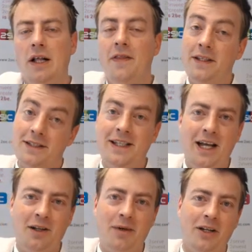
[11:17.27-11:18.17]
this is
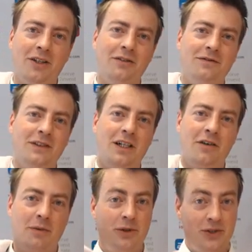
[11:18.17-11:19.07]
Daniel Mettler
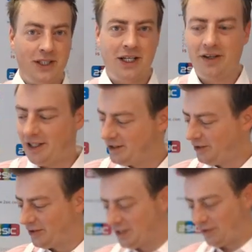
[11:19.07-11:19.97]
from Too Sick Internet
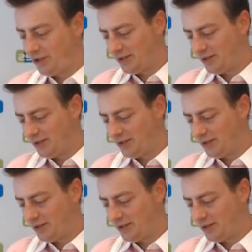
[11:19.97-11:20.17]
Solutions for Too